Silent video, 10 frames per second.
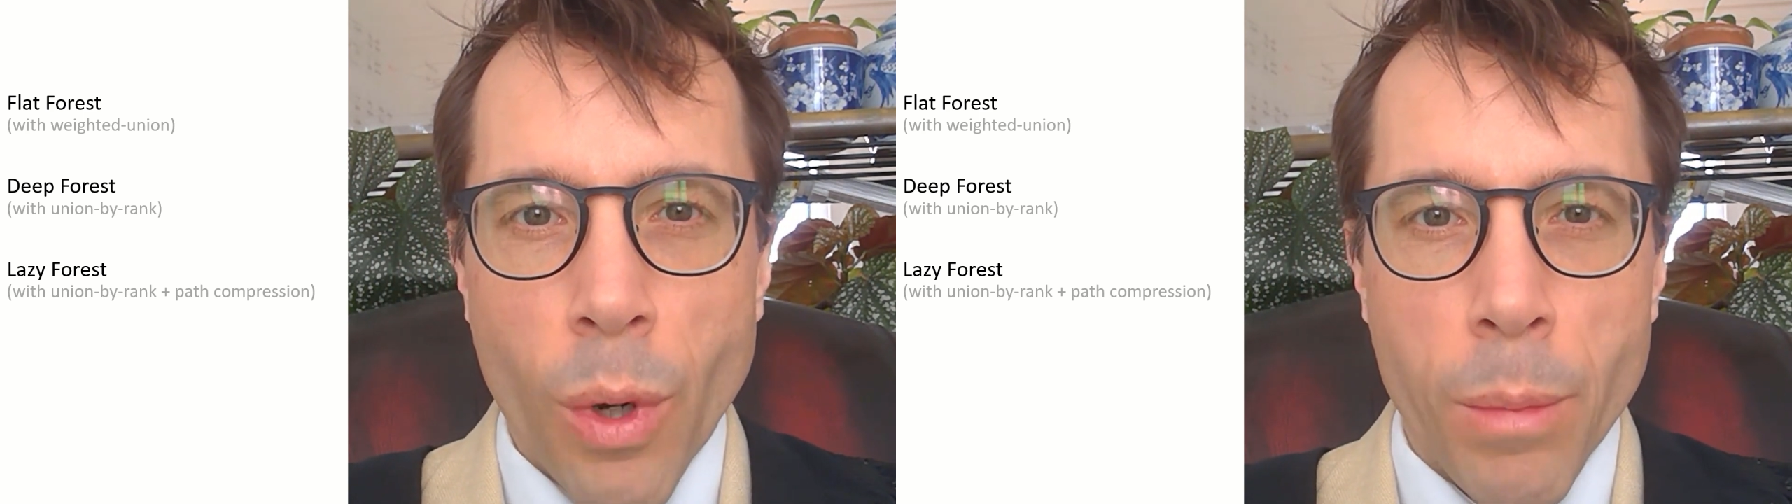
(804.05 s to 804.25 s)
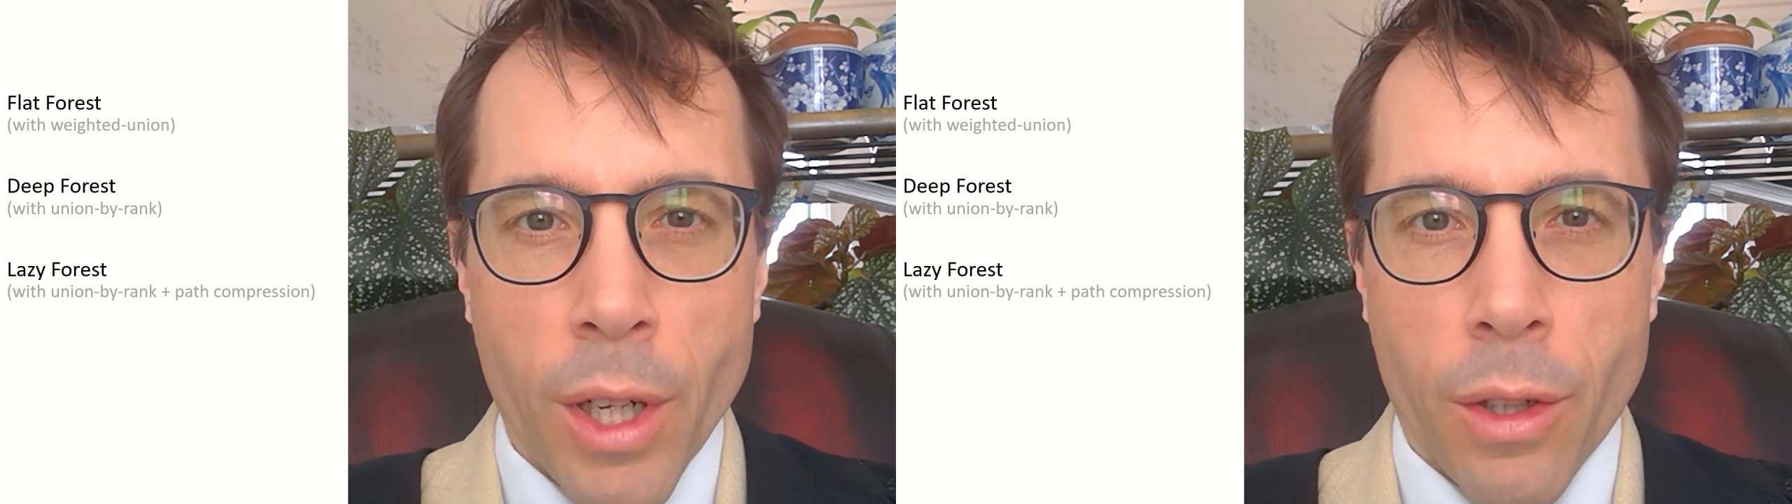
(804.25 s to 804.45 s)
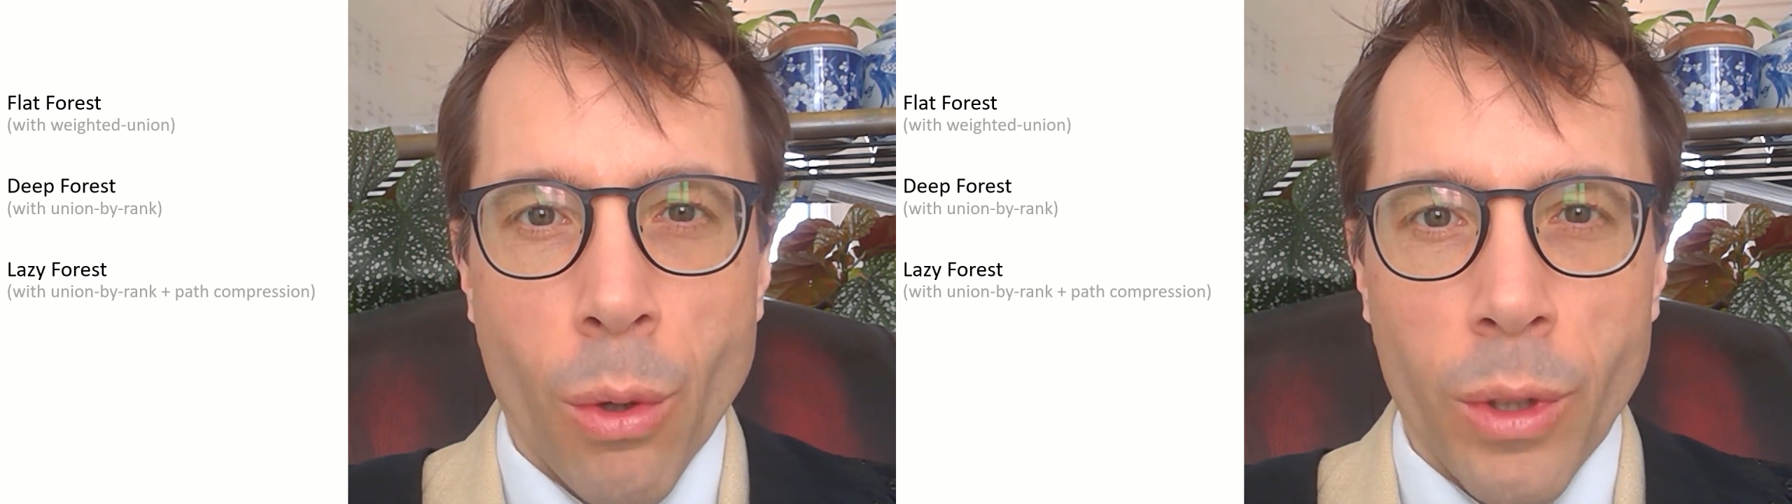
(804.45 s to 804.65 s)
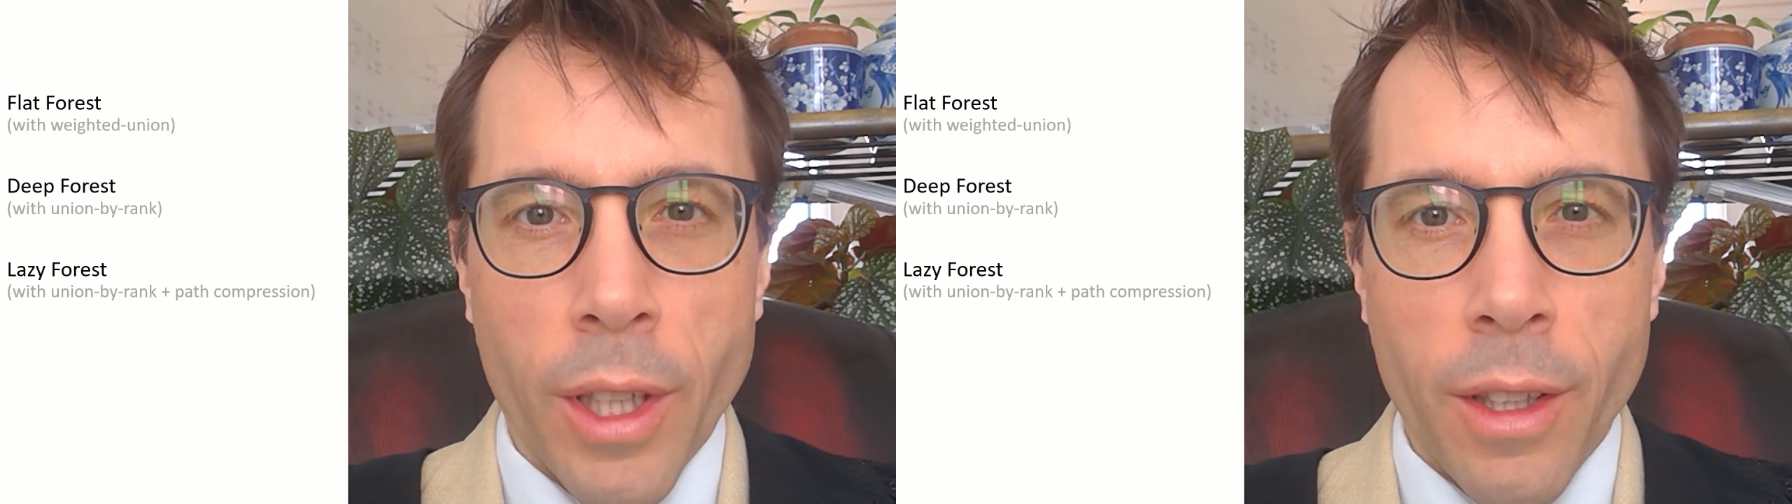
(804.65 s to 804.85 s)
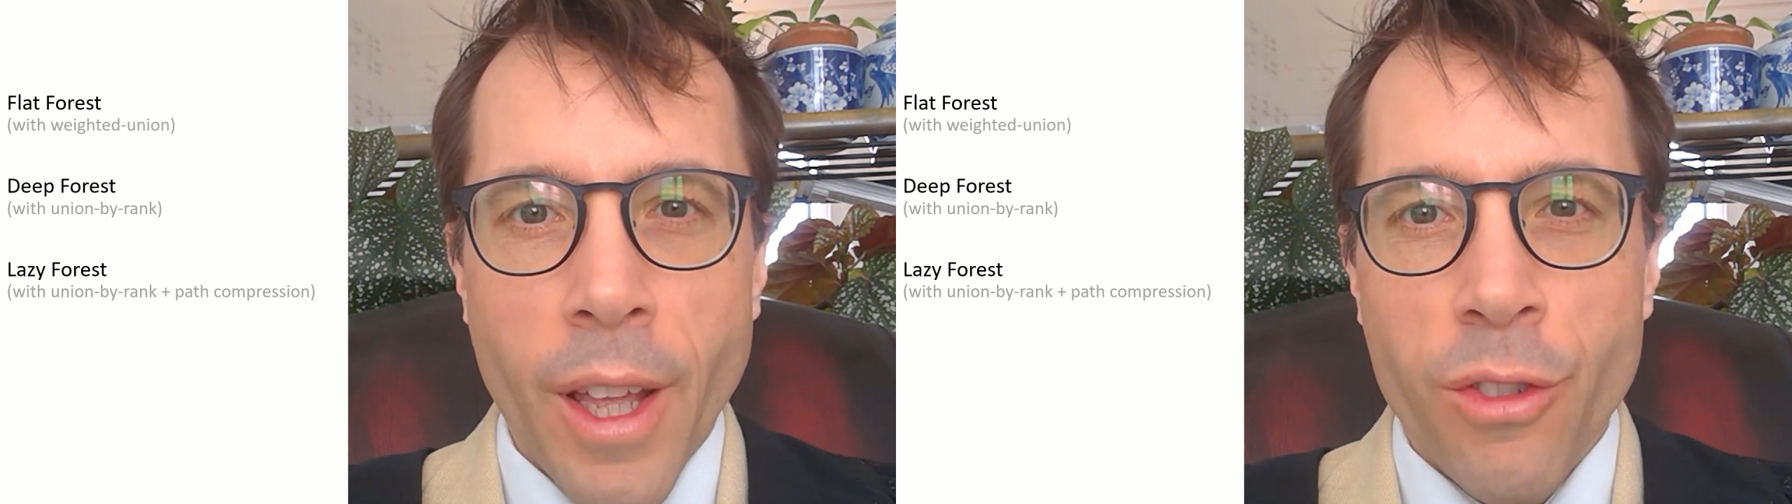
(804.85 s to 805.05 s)
we might call
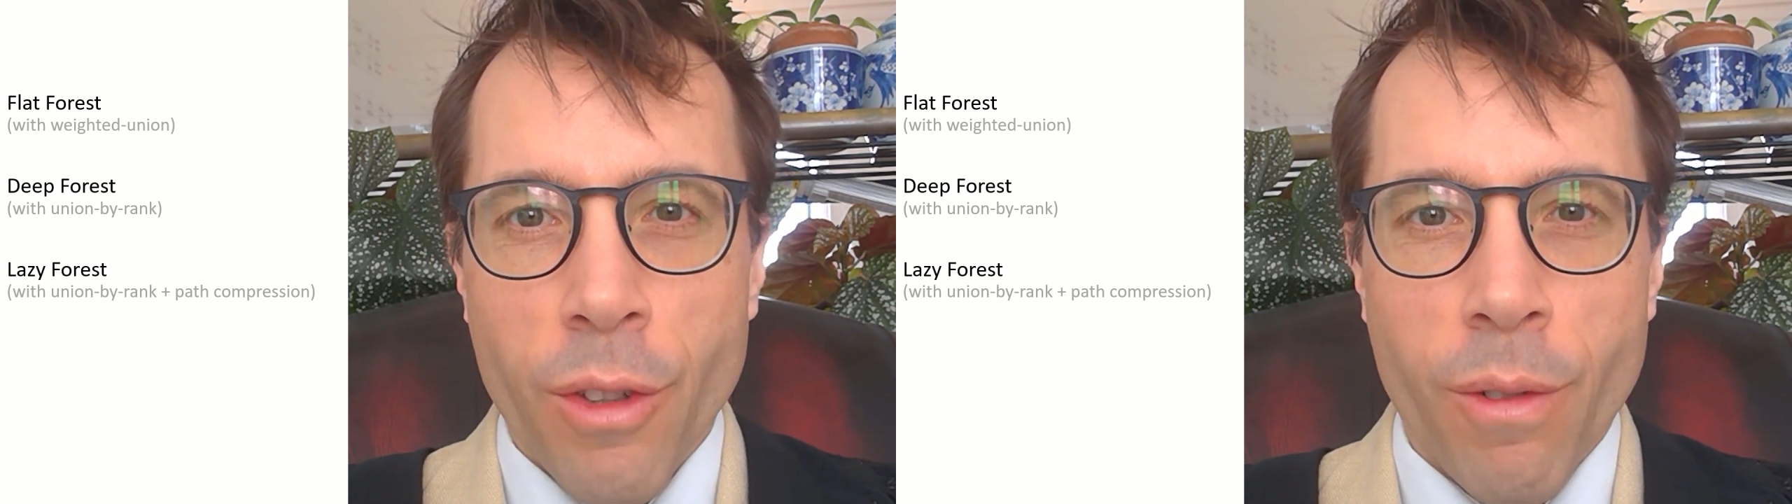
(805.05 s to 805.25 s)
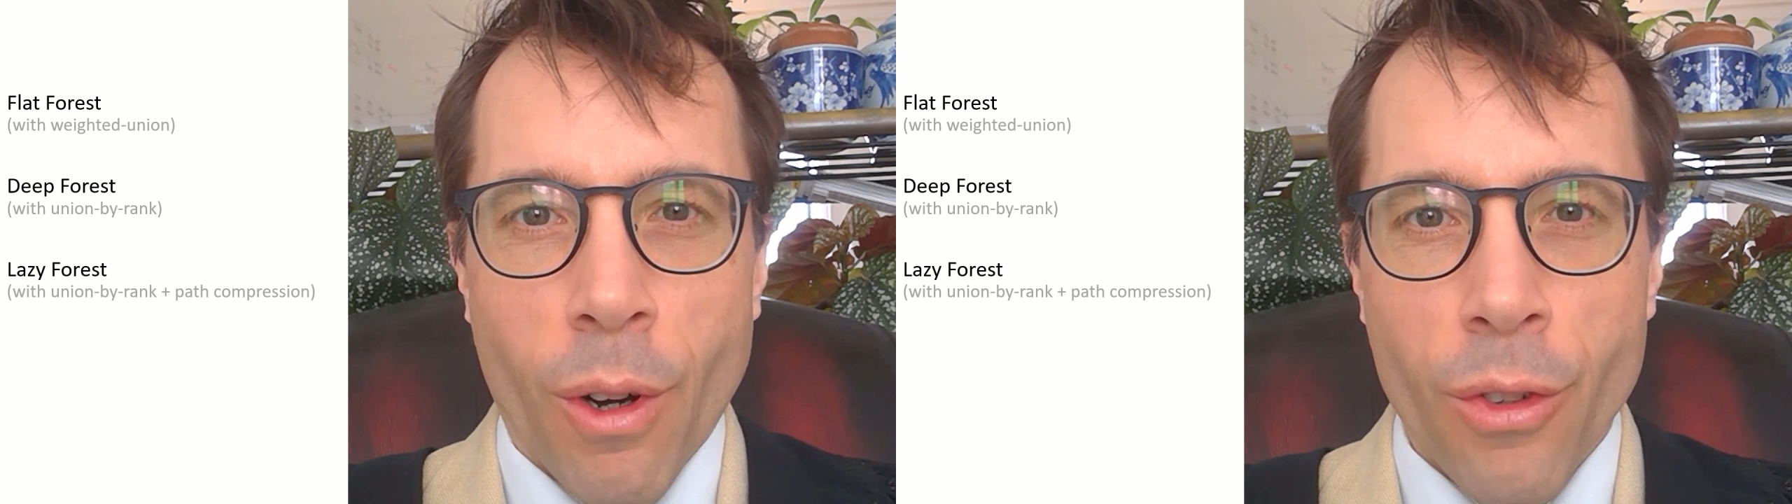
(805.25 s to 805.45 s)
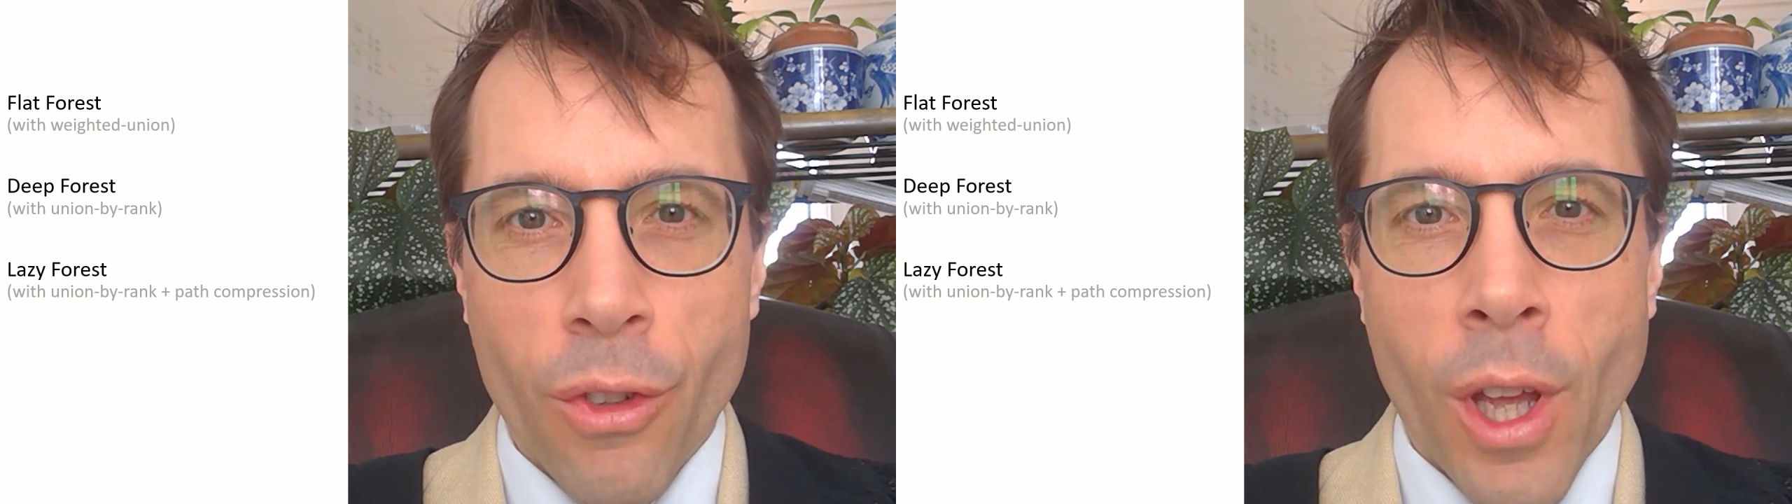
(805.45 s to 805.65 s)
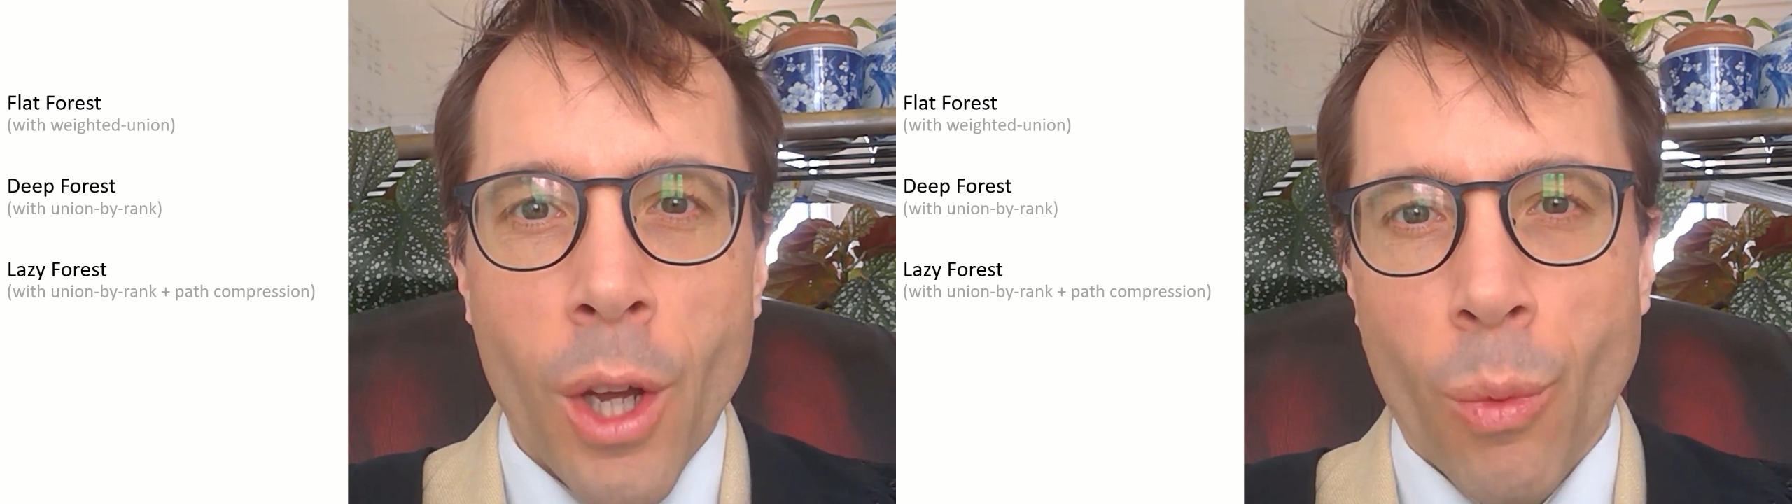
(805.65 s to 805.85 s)
it lazy forest,